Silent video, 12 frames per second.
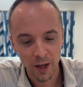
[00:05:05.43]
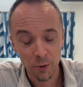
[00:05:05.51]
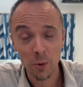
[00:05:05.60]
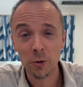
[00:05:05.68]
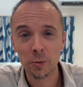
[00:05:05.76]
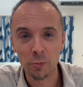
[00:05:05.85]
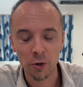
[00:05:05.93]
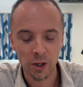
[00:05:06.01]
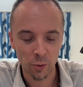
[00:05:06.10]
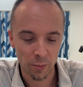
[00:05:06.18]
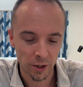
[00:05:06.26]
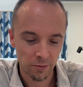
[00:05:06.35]
And throughout the
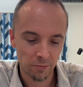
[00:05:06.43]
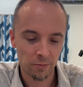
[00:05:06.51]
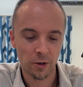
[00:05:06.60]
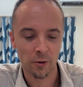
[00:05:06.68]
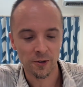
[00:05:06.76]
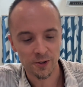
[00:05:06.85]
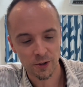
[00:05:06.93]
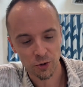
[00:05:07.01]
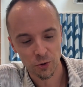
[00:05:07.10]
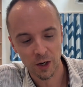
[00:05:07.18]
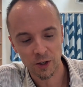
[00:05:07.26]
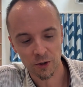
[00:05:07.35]
book, he will be known as the
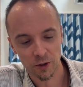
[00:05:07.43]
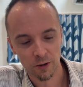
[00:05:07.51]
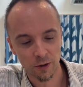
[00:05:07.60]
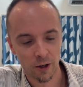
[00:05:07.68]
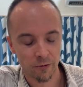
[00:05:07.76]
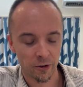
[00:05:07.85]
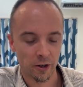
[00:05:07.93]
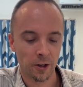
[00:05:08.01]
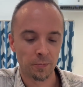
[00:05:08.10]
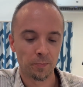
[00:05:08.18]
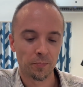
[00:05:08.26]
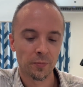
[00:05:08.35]
Stranger, off and
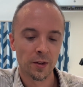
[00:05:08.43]
on.